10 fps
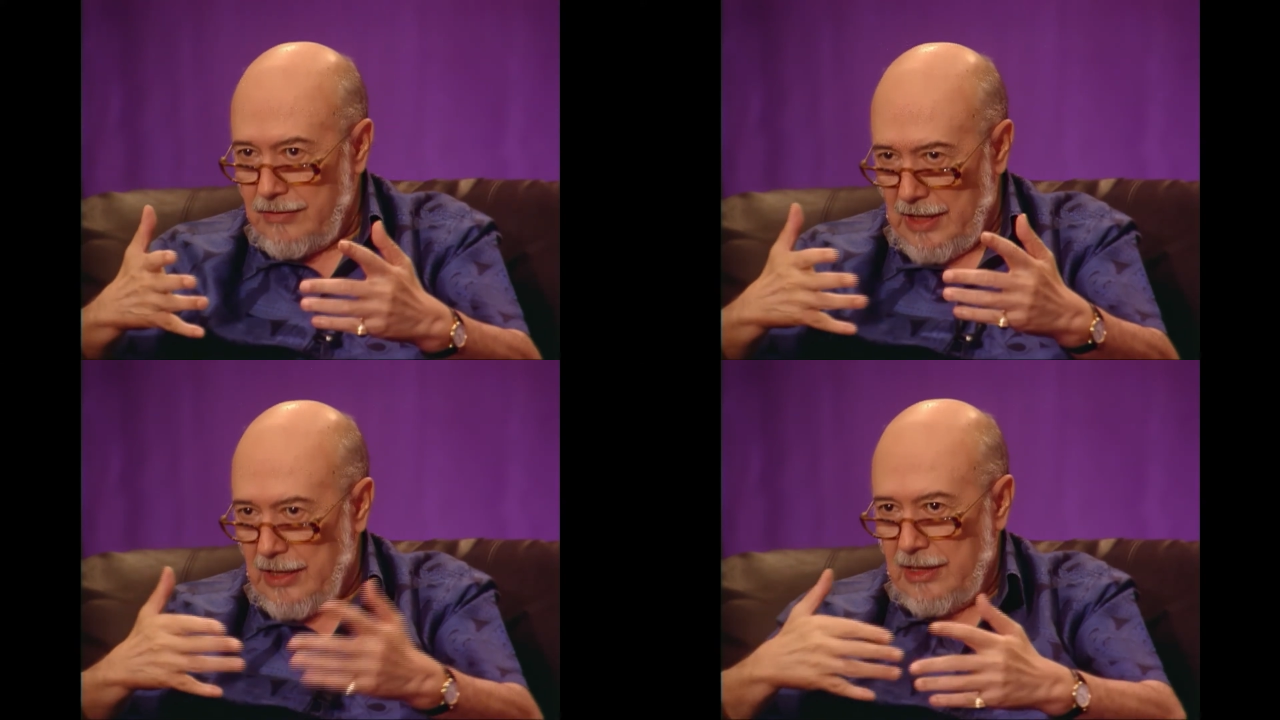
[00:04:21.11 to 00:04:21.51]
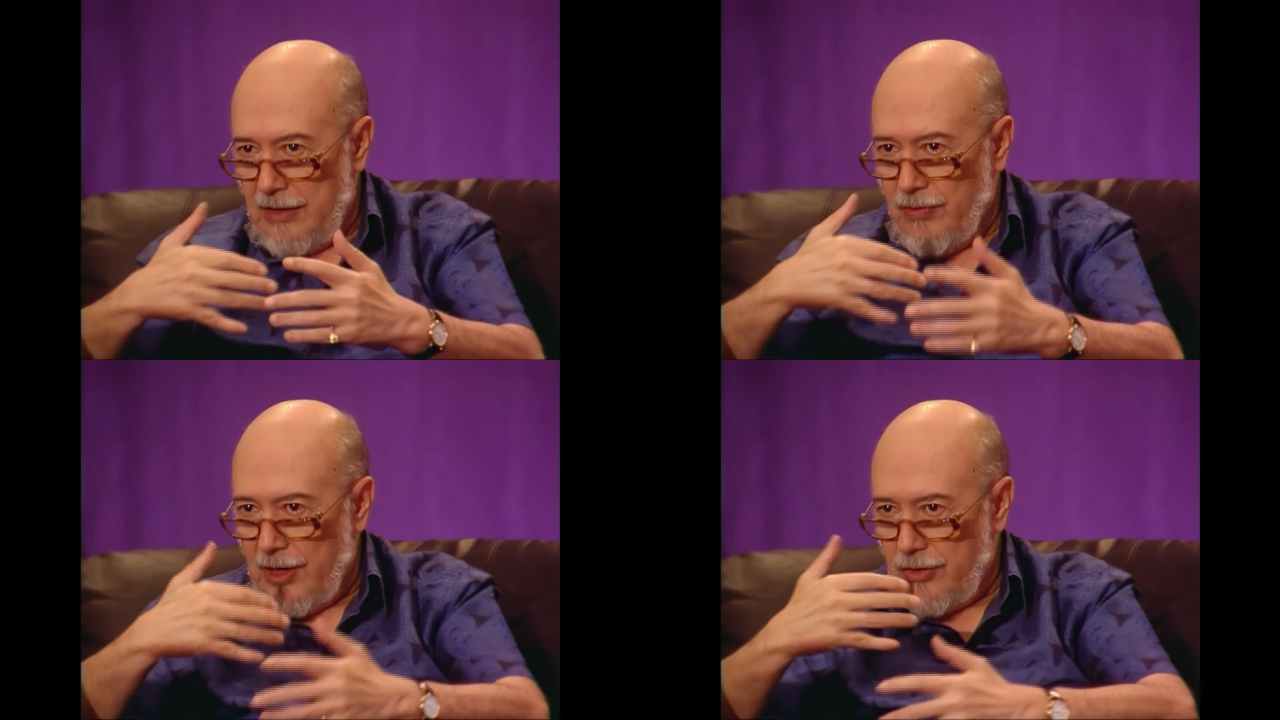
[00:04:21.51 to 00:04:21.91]

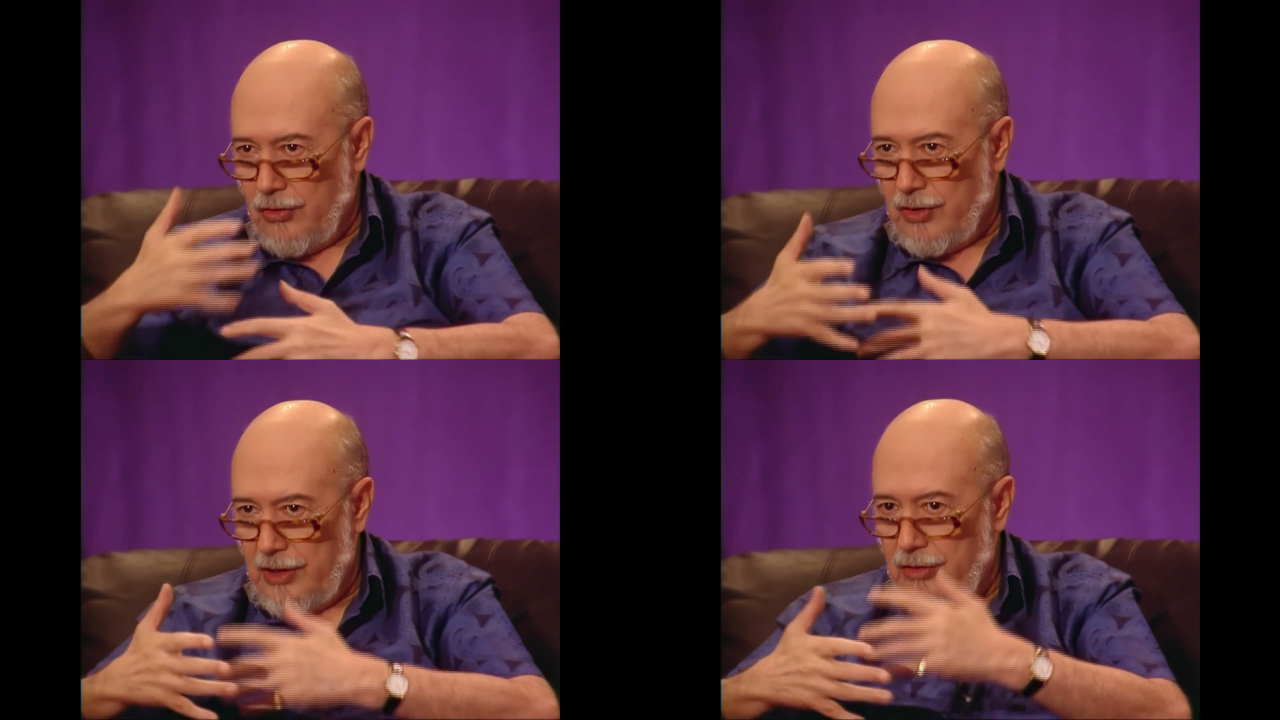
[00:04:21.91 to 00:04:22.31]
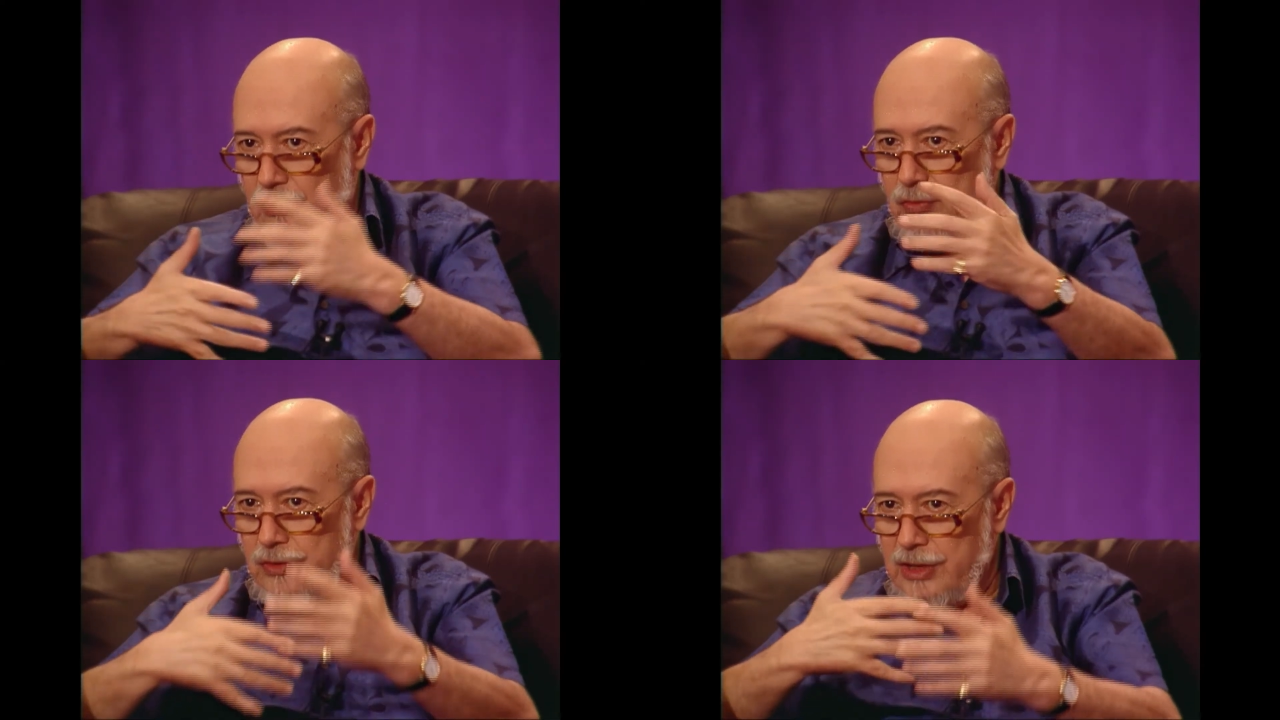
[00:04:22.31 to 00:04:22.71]
now we are talking in
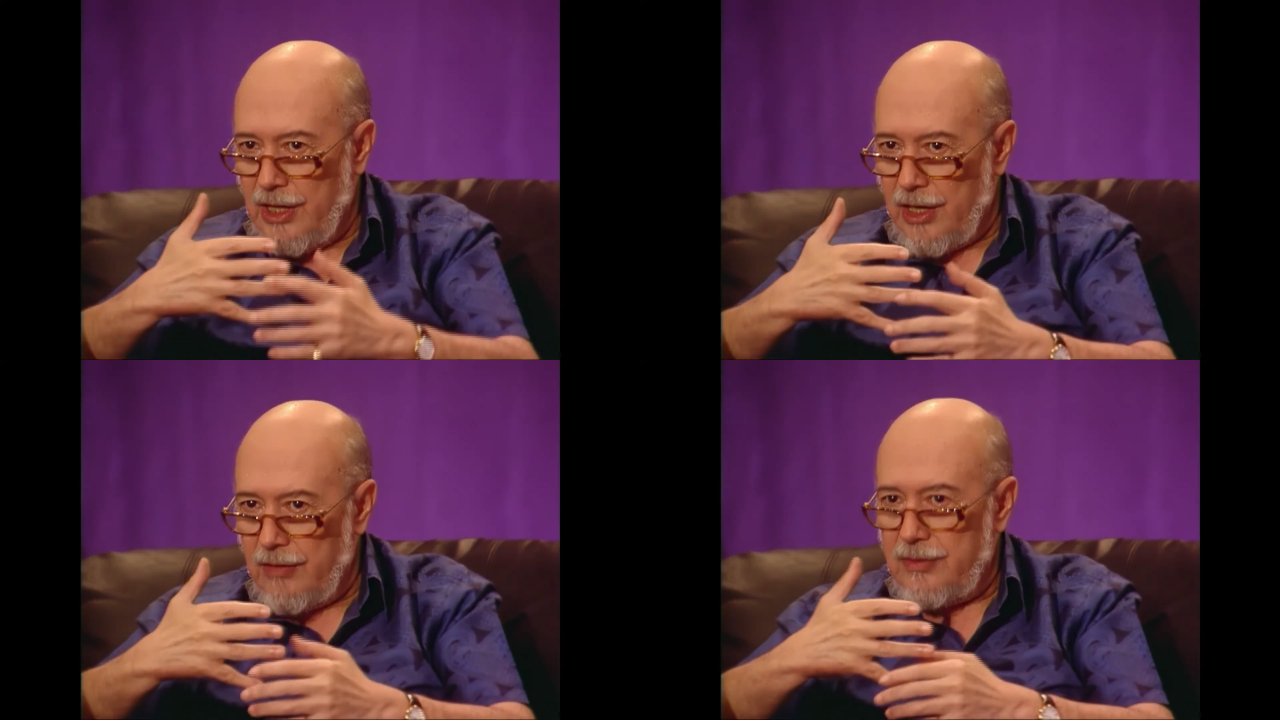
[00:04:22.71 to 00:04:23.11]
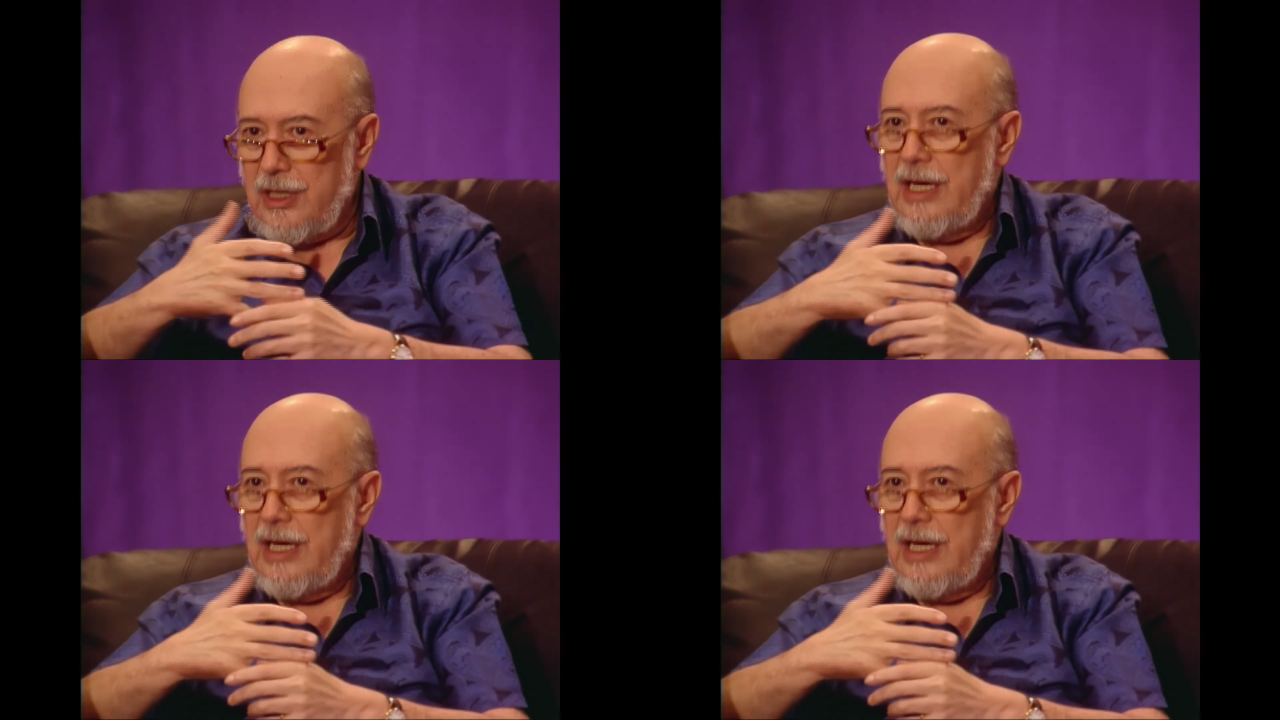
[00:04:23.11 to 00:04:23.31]
those terms,